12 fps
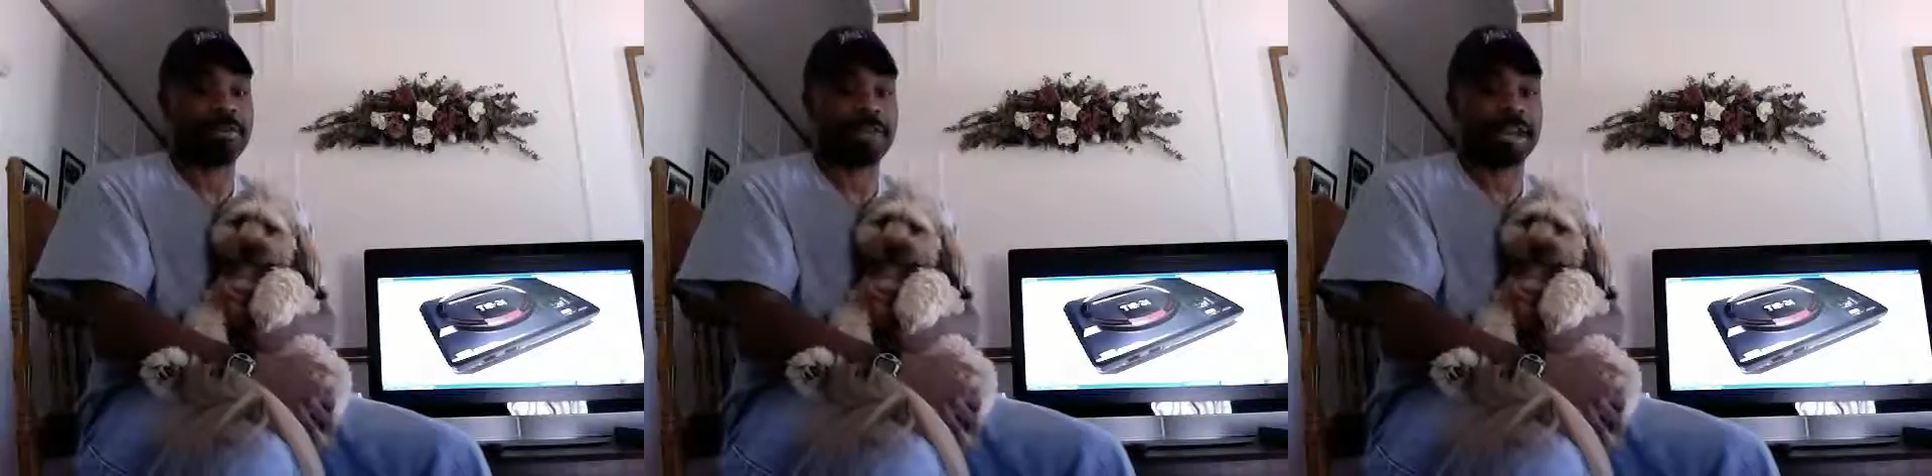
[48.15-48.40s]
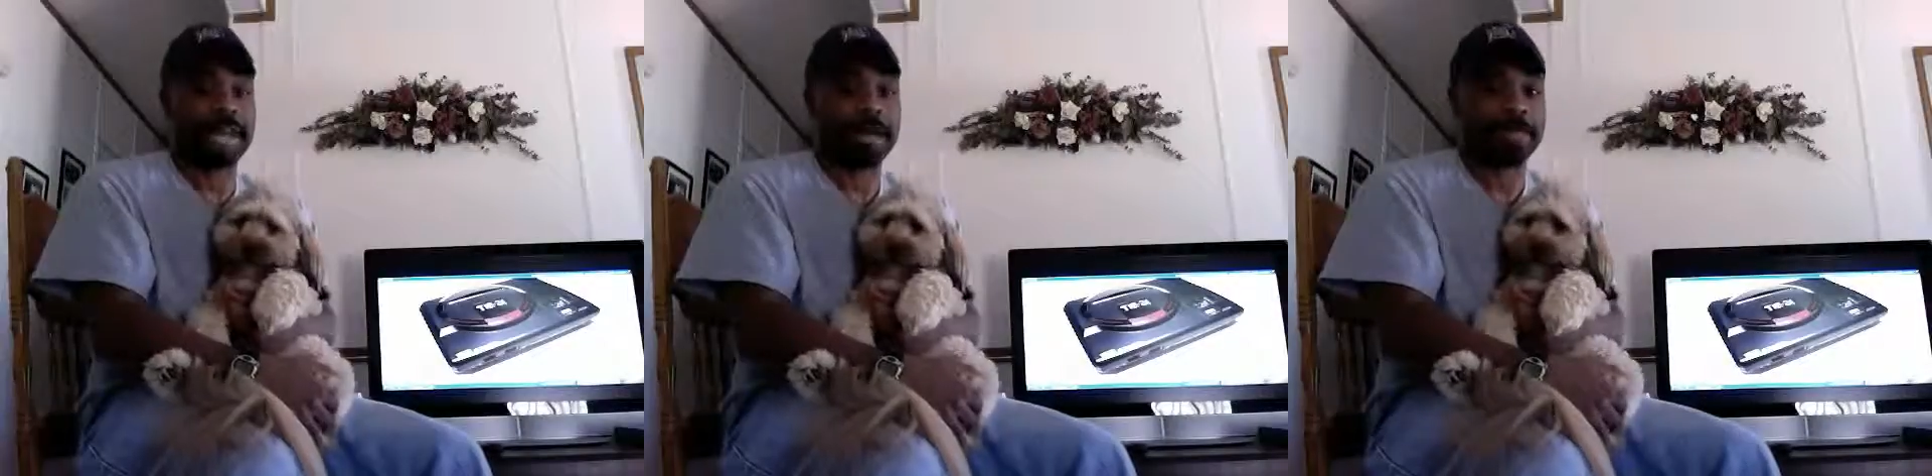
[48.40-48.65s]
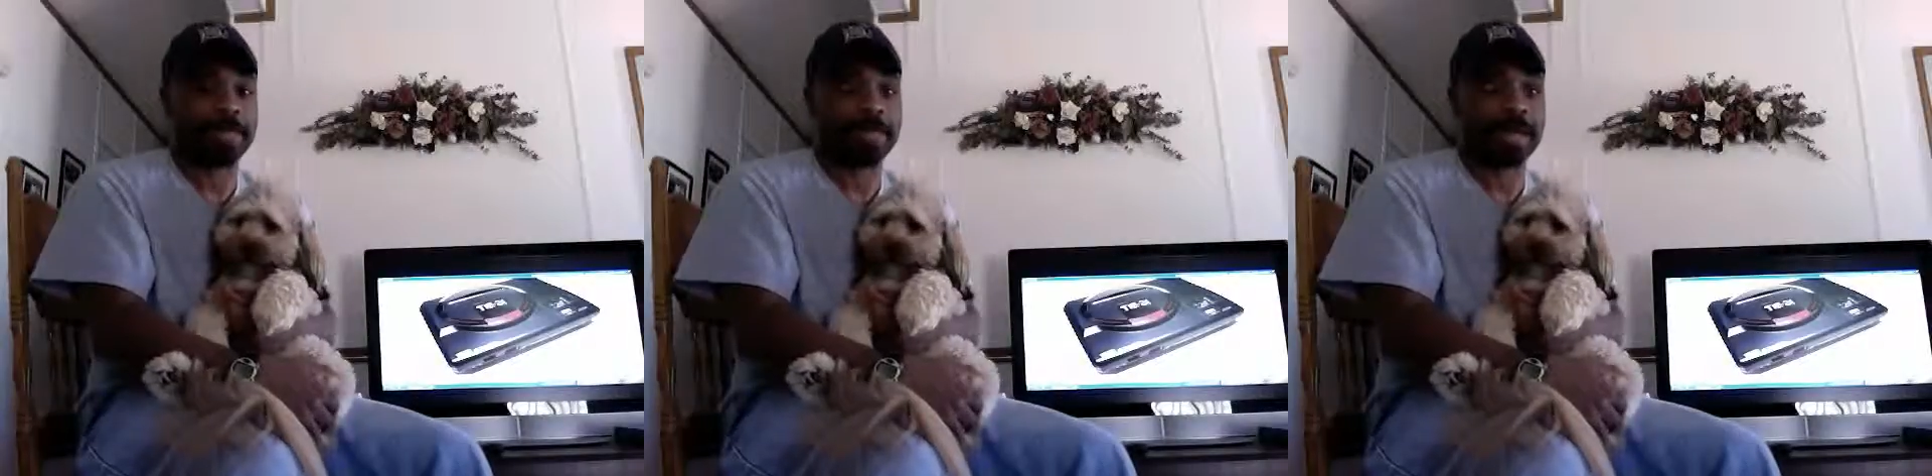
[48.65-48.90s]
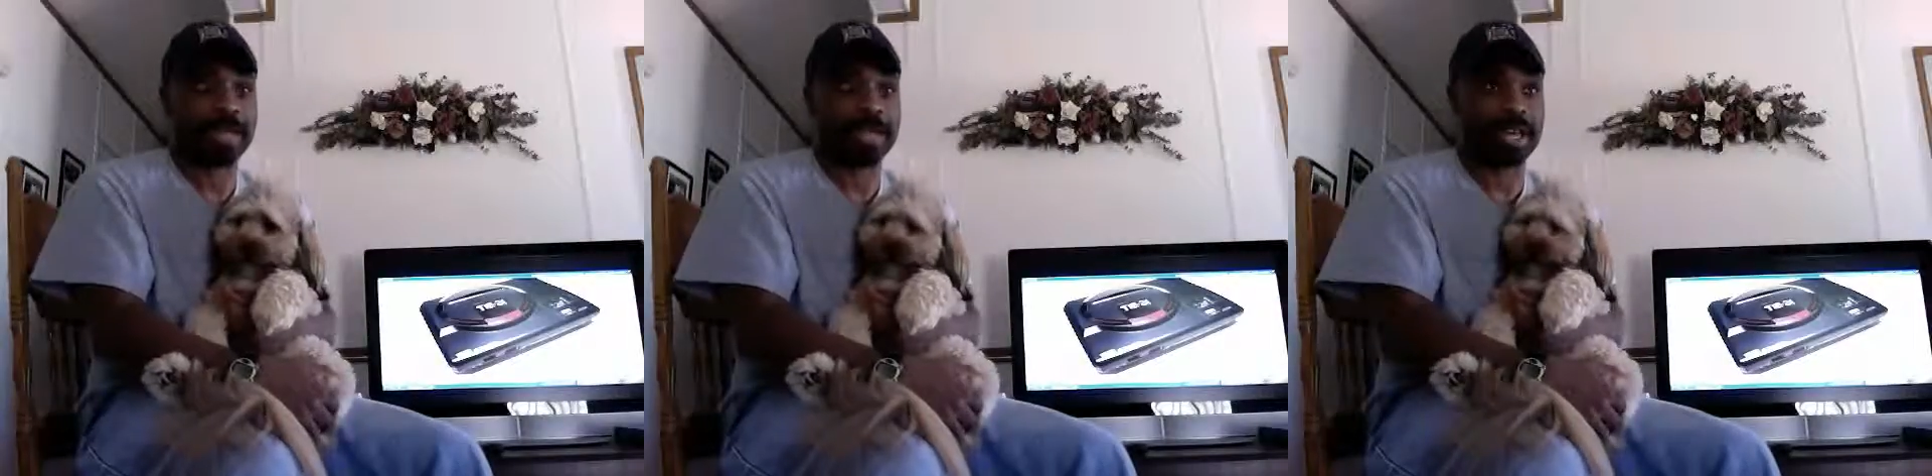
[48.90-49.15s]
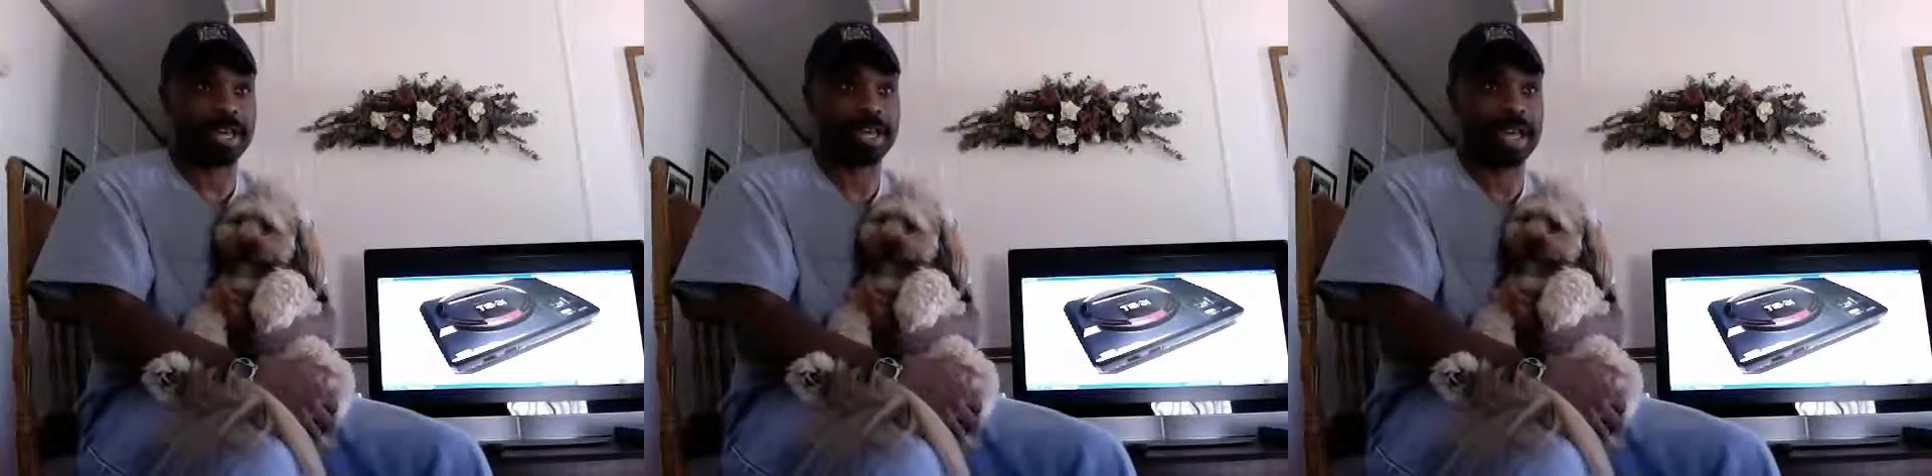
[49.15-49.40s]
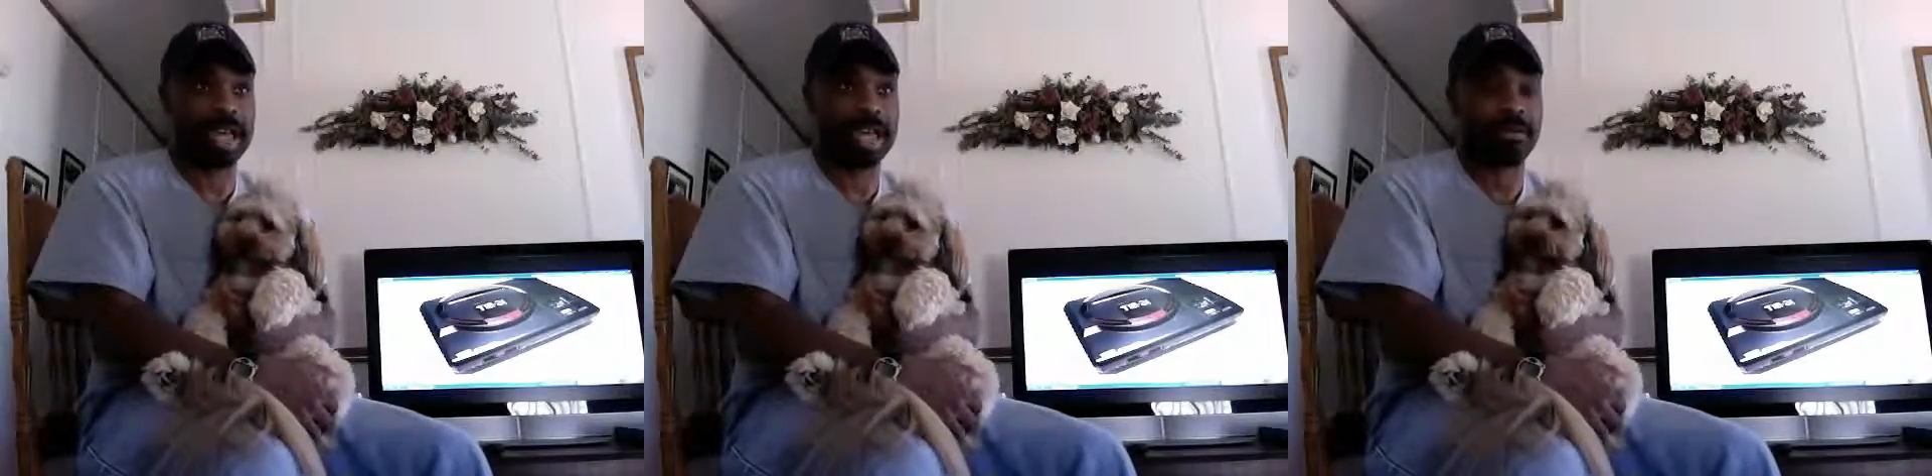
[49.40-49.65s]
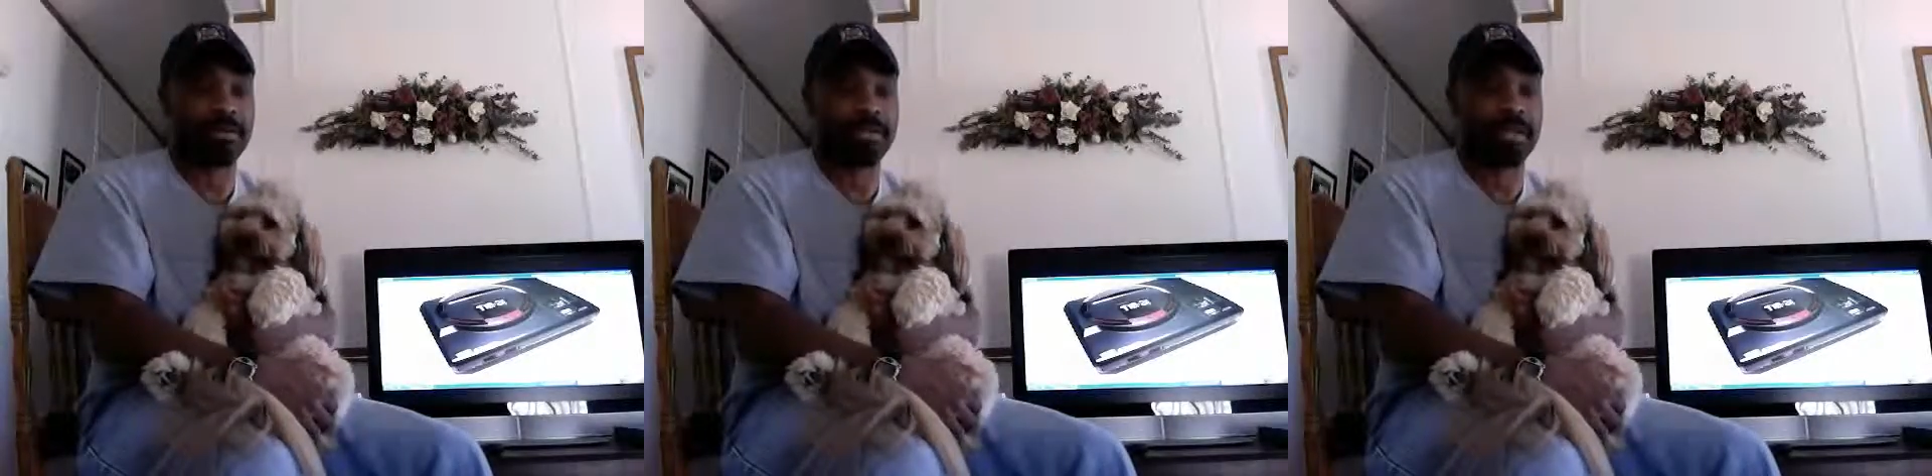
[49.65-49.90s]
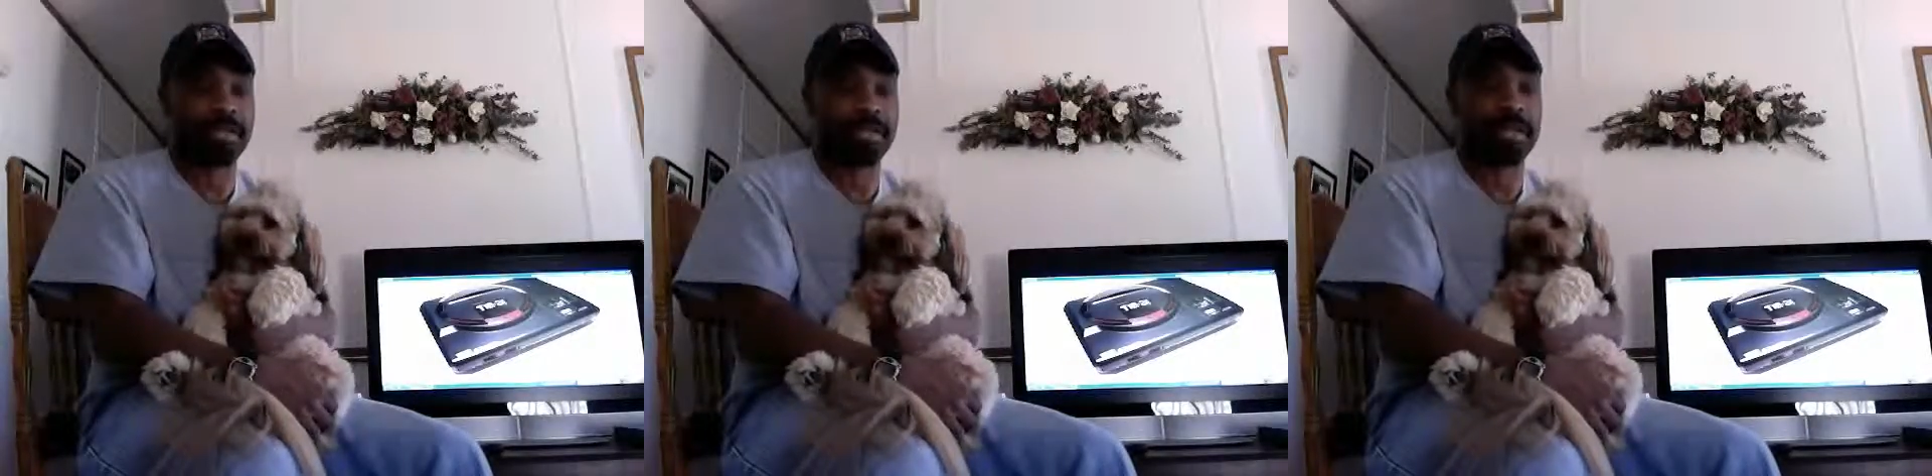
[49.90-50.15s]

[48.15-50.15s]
very happy about that to have one.